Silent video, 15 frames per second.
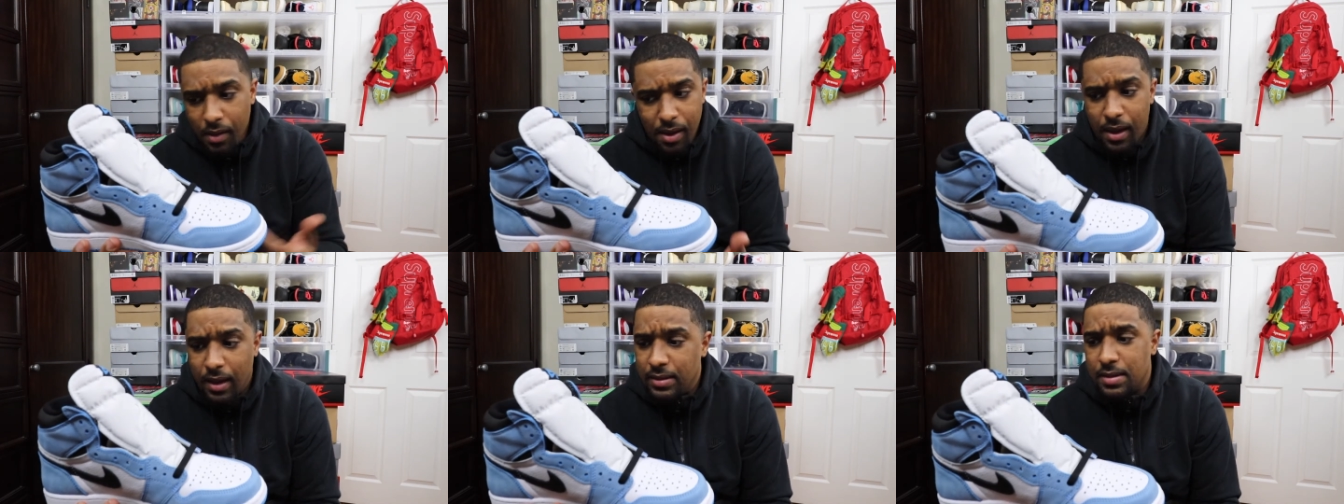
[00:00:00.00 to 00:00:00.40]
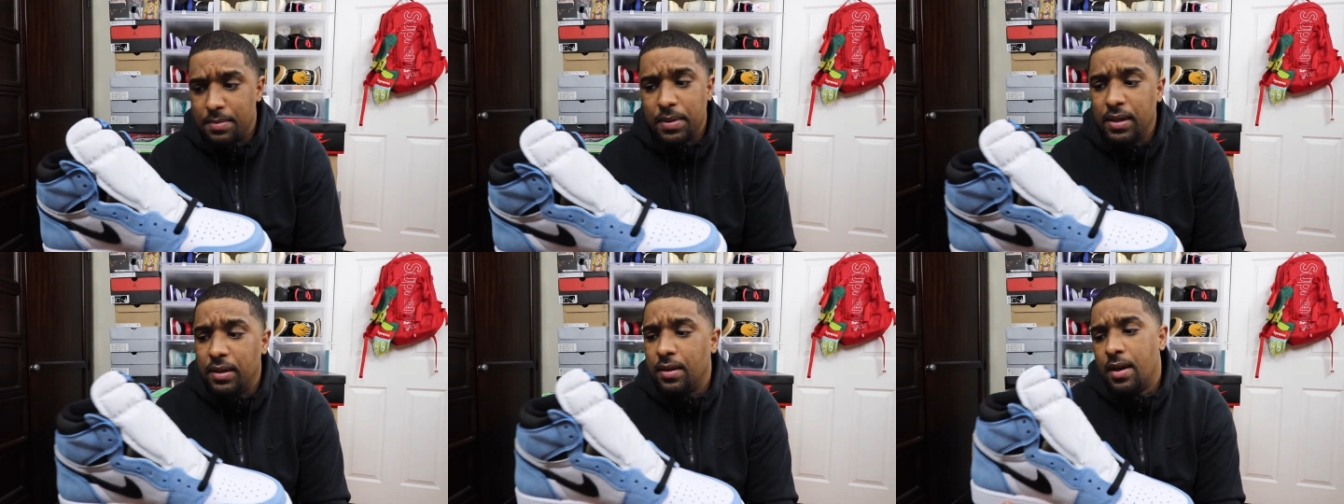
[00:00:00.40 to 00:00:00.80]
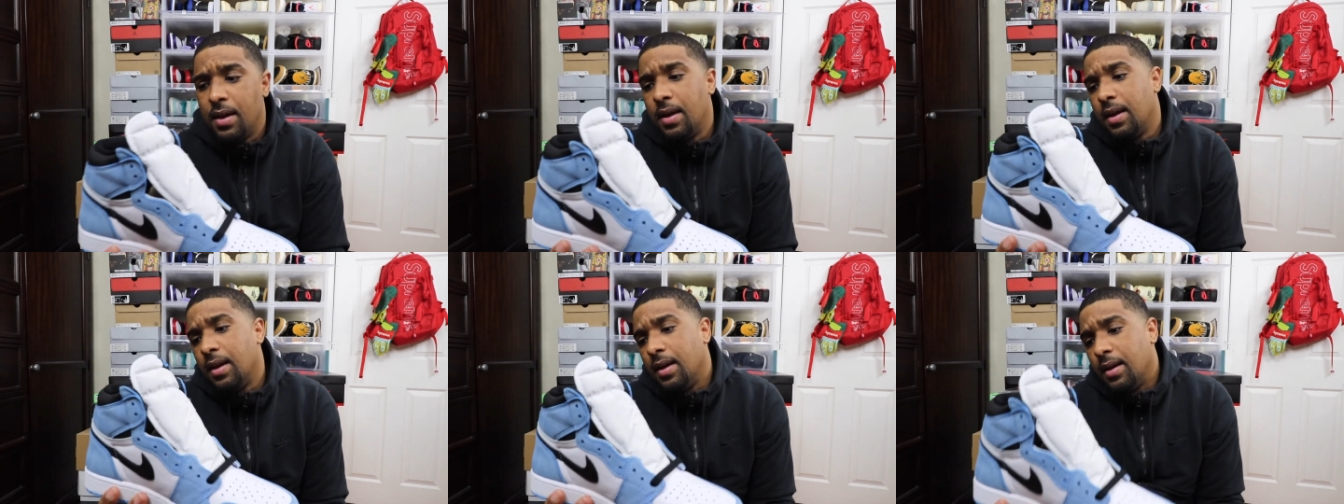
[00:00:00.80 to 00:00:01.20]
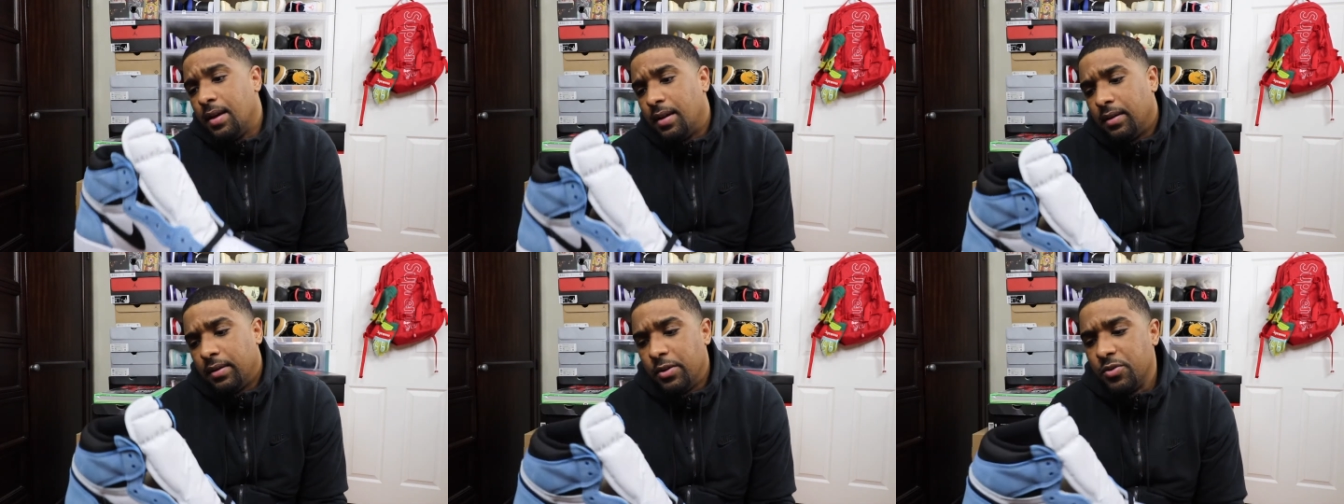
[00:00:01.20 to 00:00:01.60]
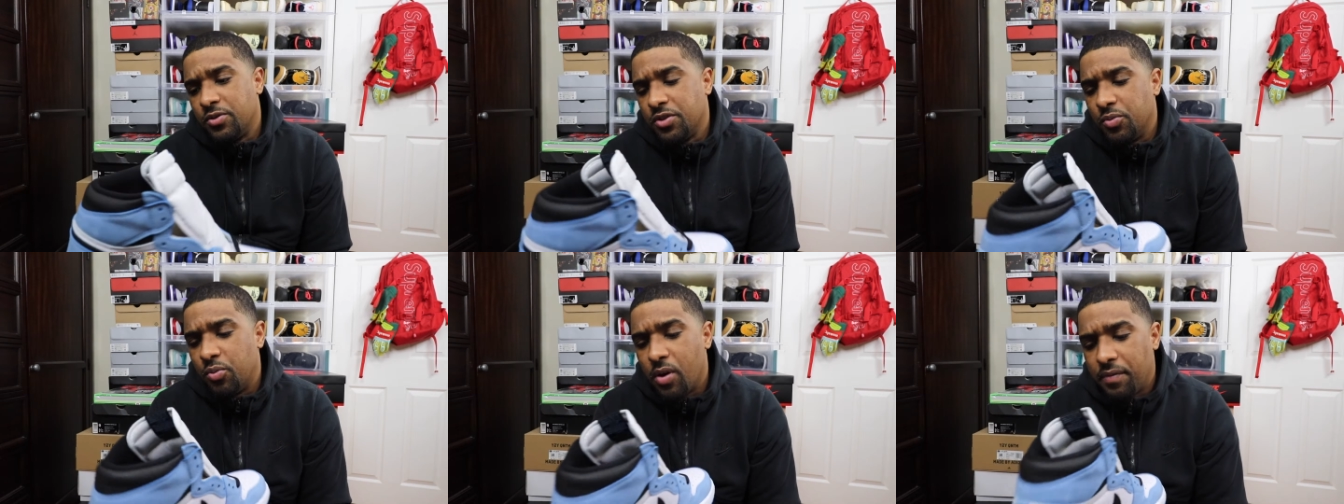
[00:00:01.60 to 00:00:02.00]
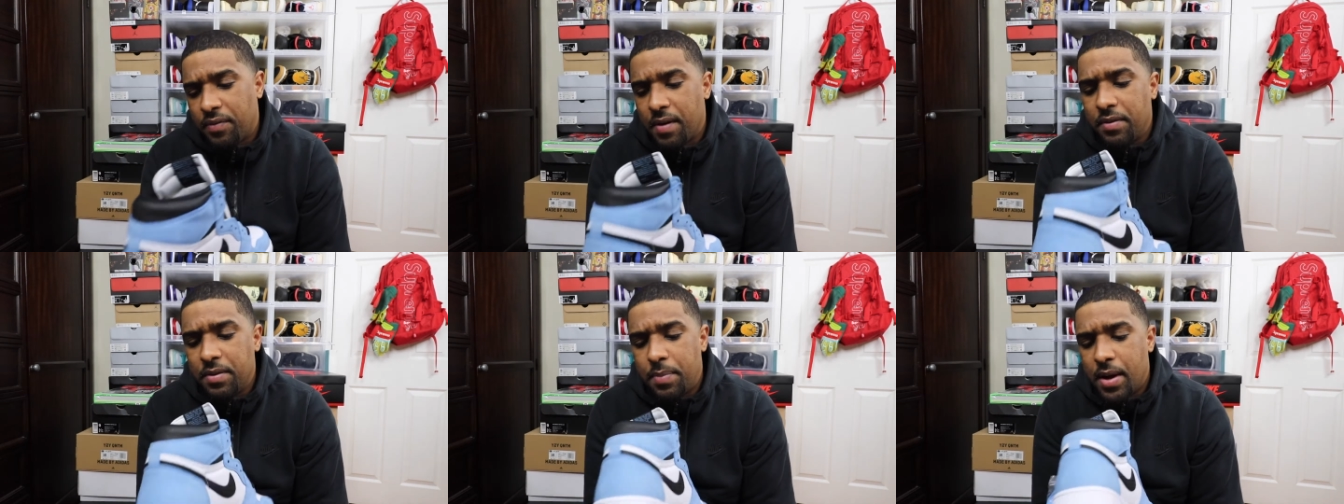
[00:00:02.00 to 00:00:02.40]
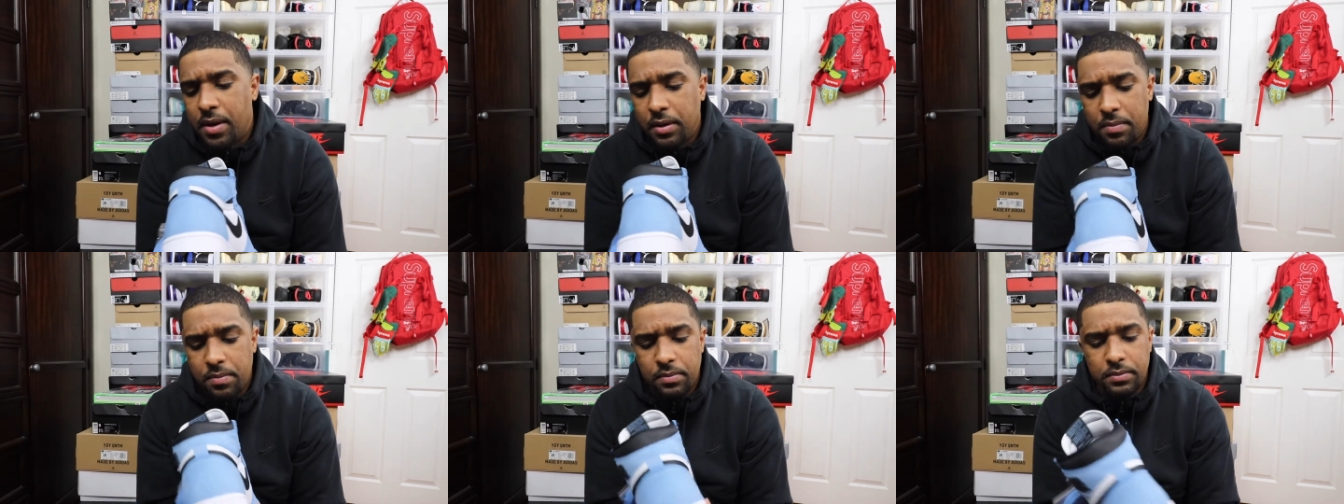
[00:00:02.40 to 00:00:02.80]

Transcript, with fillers: And to me, it was just worth every penny.